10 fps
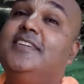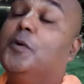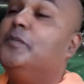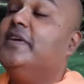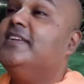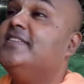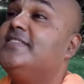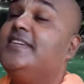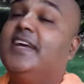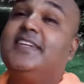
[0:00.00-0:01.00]
don't be
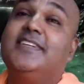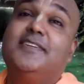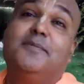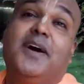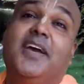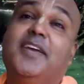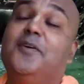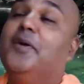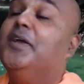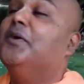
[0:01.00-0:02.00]
distracted by
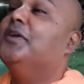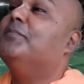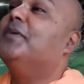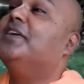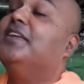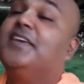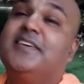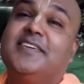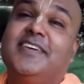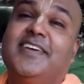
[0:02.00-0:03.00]
going on a picnic.